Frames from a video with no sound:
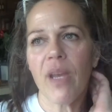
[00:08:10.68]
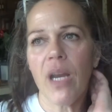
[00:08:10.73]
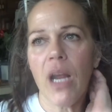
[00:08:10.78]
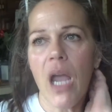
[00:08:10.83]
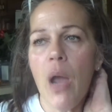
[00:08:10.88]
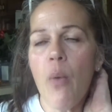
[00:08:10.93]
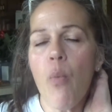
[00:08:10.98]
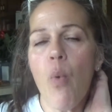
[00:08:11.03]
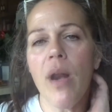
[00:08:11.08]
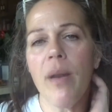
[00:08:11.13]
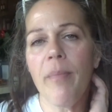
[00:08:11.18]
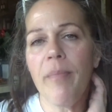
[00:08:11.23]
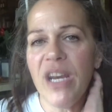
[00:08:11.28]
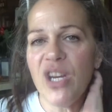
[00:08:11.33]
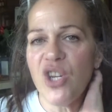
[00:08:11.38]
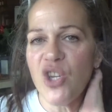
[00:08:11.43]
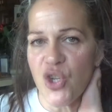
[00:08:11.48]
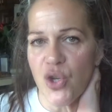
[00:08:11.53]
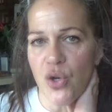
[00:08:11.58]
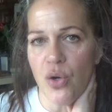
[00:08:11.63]
I want to
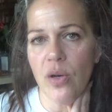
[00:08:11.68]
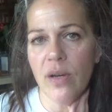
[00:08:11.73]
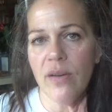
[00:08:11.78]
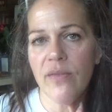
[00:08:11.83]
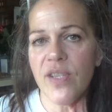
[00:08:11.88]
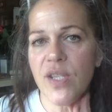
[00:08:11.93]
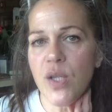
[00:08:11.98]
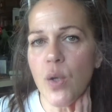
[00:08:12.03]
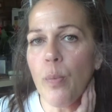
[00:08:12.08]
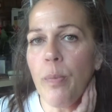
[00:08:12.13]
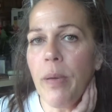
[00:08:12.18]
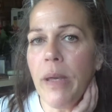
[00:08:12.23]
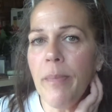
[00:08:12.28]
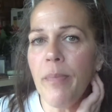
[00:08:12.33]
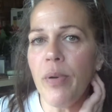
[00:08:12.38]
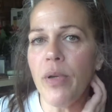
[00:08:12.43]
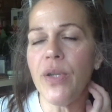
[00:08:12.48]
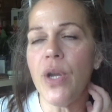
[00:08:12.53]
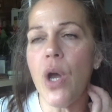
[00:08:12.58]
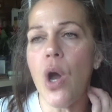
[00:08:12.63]
make sure of, so
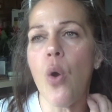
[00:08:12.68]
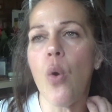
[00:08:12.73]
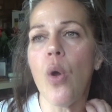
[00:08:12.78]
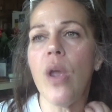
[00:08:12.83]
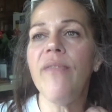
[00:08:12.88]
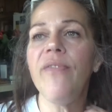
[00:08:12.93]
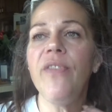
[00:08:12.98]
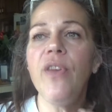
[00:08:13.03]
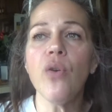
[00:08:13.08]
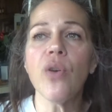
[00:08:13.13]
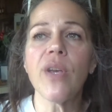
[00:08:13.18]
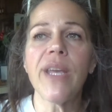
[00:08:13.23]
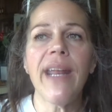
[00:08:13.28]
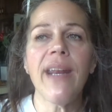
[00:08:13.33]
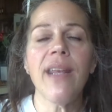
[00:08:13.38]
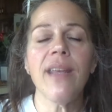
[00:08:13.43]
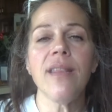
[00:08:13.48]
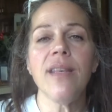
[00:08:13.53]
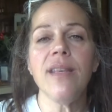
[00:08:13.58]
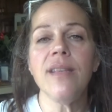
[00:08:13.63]
people know. If you're
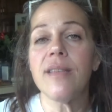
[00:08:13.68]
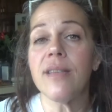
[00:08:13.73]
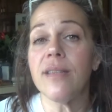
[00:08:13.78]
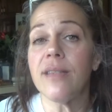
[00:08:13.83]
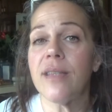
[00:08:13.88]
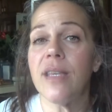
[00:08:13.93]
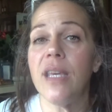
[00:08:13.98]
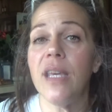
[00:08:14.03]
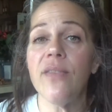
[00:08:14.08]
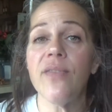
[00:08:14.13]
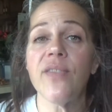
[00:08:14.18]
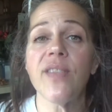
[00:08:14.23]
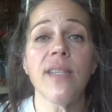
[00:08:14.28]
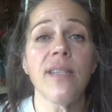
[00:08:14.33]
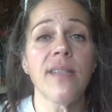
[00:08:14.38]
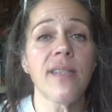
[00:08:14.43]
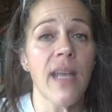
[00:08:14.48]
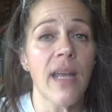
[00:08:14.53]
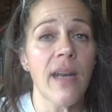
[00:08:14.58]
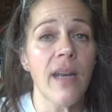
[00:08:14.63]
getting these as gifts
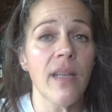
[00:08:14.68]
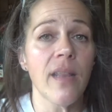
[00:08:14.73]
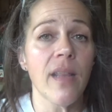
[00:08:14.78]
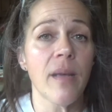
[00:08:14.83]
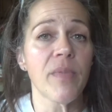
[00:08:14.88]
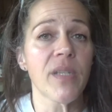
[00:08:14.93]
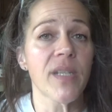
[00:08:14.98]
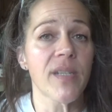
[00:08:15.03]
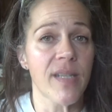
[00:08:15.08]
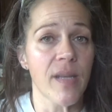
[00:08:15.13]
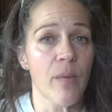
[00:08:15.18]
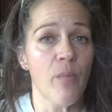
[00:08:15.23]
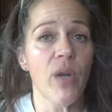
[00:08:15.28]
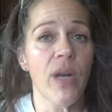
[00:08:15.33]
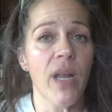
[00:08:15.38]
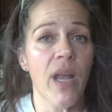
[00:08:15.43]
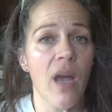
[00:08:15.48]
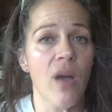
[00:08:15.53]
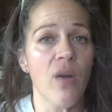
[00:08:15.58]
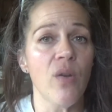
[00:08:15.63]
and sending them to someone
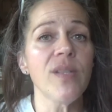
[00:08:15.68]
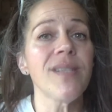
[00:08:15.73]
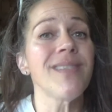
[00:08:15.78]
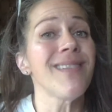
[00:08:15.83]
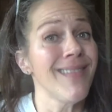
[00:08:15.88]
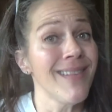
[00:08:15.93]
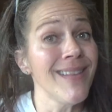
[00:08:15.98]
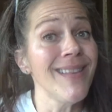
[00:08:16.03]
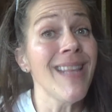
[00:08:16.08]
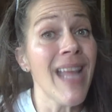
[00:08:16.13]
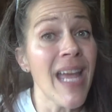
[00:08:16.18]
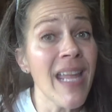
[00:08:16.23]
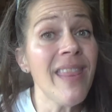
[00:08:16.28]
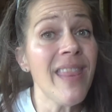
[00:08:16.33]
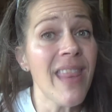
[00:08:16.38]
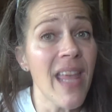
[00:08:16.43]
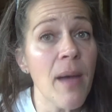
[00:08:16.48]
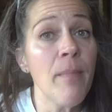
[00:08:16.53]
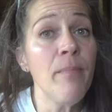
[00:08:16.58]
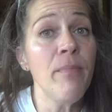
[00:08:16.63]
else, let
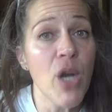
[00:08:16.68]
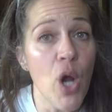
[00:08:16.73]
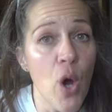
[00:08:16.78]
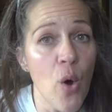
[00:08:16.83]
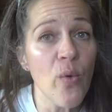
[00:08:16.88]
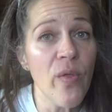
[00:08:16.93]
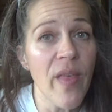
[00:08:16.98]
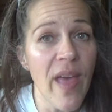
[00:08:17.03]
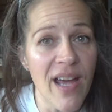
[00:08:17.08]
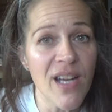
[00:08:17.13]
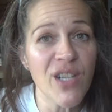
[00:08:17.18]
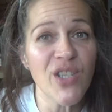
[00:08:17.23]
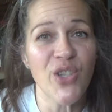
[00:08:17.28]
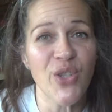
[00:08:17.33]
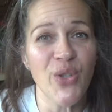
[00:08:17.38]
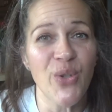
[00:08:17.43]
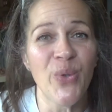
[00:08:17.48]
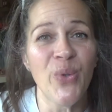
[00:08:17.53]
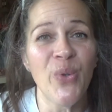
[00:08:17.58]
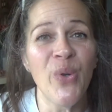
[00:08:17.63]
them know that
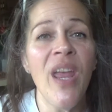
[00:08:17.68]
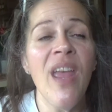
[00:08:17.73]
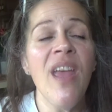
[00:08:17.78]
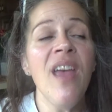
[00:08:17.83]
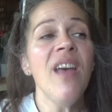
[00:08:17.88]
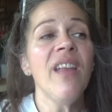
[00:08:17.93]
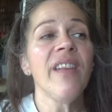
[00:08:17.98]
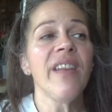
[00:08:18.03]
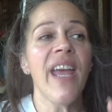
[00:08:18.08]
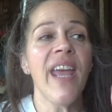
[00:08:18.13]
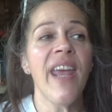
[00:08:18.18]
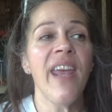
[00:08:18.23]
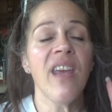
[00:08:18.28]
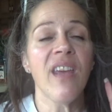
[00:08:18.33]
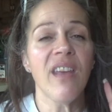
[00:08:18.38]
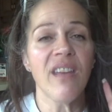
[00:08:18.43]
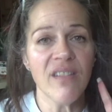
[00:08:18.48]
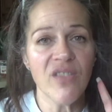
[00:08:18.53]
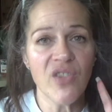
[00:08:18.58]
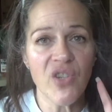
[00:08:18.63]
too.
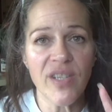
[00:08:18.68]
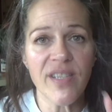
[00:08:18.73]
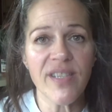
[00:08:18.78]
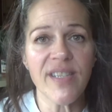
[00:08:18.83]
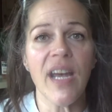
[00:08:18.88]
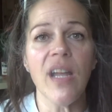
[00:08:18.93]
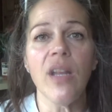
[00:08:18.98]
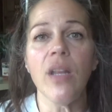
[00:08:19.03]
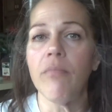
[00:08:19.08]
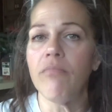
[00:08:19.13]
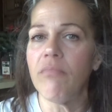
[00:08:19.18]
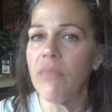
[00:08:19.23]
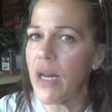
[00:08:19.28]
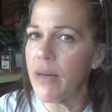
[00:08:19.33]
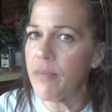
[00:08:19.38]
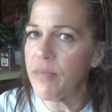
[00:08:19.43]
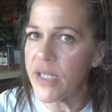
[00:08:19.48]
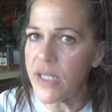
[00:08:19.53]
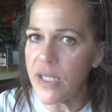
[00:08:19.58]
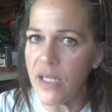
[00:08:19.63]
Like, just tell them, let
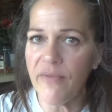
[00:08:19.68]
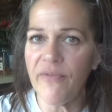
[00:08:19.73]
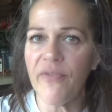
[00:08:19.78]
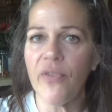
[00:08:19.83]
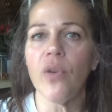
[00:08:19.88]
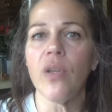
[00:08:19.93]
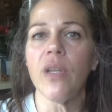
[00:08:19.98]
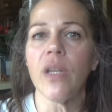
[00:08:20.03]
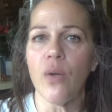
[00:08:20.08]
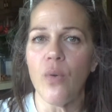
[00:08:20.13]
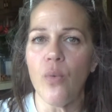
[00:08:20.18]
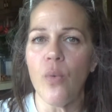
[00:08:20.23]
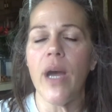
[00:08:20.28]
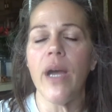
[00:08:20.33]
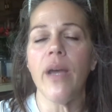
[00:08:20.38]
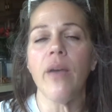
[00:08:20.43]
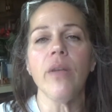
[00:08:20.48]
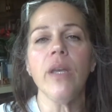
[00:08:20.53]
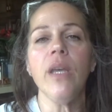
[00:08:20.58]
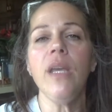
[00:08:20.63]
them sit for a little
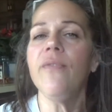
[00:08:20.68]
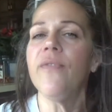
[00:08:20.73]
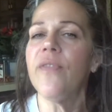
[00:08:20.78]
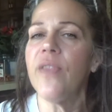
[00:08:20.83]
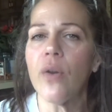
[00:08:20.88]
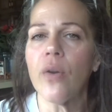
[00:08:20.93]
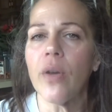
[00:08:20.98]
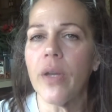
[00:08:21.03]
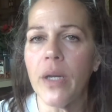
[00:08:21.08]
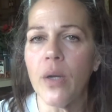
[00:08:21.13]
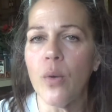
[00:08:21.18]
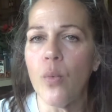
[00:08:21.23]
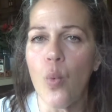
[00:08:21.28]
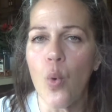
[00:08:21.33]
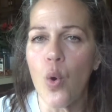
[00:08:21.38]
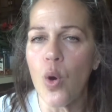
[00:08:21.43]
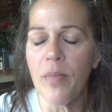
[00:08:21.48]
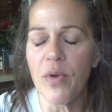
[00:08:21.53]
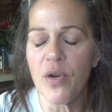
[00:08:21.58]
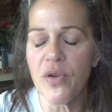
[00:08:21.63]
while if they're in a
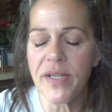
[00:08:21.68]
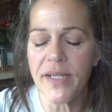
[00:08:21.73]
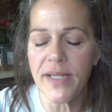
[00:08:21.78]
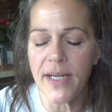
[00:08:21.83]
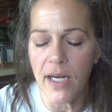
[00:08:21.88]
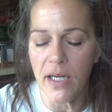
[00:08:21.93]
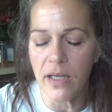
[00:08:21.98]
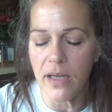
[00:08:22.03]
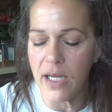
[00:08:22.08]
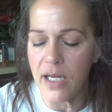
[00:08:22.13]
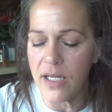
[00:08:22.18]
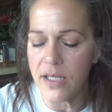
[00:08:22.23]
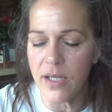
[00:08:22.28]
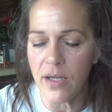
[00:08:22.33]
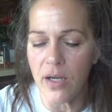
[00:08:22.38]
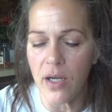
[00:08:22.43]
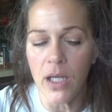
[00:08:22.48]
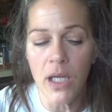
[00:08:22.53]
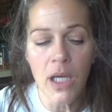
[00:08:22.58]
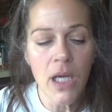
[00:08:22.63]
warmer state. That's
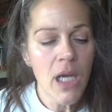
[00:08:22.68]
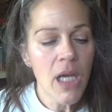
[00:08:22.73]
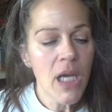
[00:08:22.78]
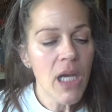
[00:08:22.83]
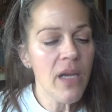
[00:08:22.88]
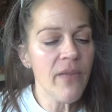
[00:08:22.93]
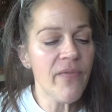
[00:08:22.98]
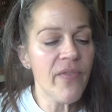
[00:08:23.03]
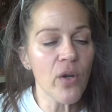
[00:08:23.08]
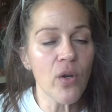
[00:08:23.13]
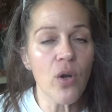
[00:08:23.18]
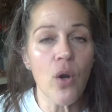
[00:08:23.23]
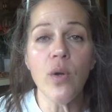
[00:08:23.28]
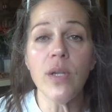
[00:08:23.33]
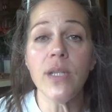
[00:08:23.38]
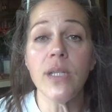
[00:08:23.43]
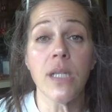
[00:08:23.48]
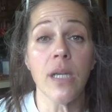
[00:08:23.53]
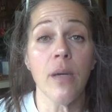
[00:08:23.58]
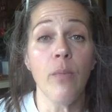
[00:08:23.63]
all. If they're
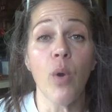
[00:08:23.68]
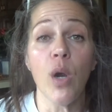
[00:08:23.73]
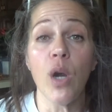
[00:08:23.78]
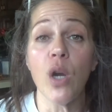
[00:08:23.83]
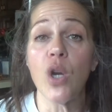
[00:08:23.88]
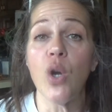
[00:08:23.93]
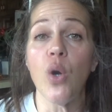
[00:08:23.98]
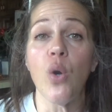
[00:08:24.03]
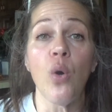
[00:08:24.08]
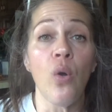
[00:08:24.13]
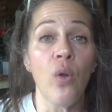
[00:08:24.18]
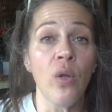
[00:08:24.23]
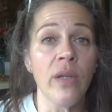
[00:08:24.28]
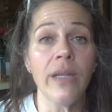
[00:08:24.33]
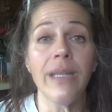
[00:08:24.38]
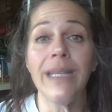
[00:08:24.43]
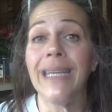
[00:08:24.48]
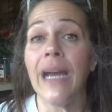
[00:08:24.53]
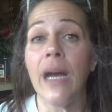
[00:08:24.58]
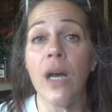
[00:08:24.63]
going somewhere cold,
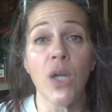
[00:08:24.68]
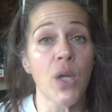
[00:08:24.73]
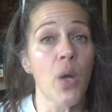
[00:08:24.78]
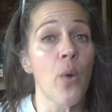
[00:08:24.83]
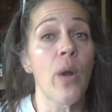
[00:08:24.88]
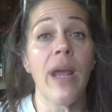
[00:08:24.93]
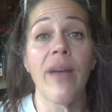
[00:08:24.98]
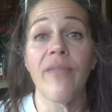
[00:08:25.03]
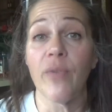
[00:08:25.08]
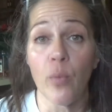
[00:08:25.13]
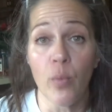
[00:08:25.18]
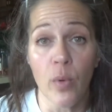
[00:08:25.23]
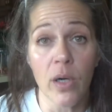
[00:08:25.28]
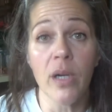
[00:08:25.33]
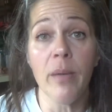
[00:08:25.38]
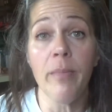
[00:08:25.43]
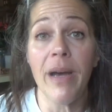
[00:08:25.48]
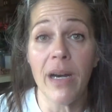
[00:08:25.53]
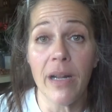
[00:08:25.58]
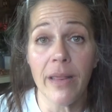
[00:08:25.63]
y'all don't have to worry
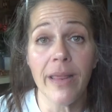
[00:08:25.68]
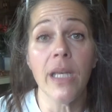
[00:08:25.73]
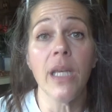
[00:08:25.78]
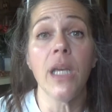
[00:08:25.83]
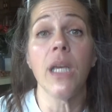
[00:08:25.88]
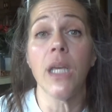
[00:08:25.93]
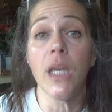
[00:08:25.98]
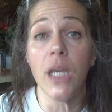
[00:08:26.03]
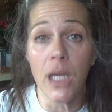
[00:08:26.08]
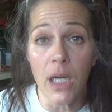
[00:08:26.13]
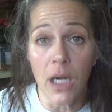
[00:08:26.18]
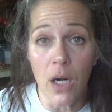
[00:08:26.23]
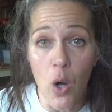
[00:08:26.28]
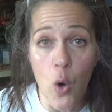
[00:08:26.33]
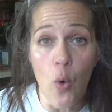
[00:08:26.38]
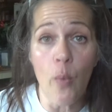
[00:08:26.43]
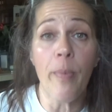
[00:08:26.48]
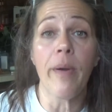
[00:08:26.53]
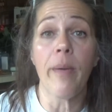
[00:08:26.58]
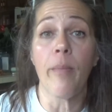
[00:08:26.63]
about a thing. You can
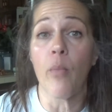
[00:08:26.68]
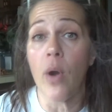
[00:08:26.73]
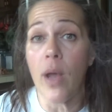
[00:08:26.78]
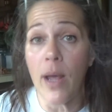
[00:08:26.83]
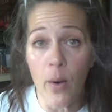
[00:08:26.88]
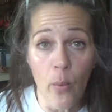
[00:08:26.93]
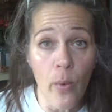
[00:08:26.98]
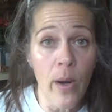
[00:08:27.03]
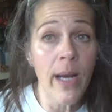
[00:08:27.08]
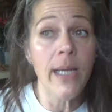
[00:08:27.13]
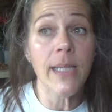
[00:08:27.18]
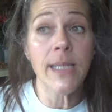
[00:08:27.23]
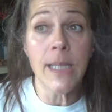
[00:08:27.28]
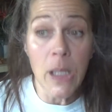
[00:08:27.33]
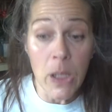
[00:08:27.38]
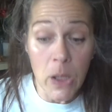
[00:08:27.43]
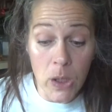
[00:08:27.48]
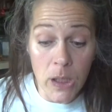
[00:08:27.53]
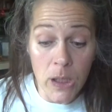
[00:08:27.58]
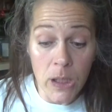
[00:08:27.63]
open them right away. It's
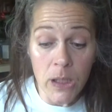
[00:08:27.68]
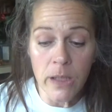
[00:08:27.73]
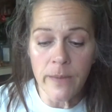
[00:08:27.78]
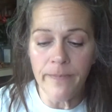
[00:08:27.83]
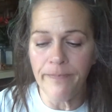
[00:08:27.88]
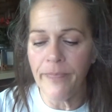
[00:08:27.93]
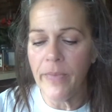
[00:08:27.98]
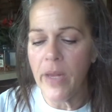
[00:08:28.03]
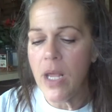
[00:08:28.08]
all good.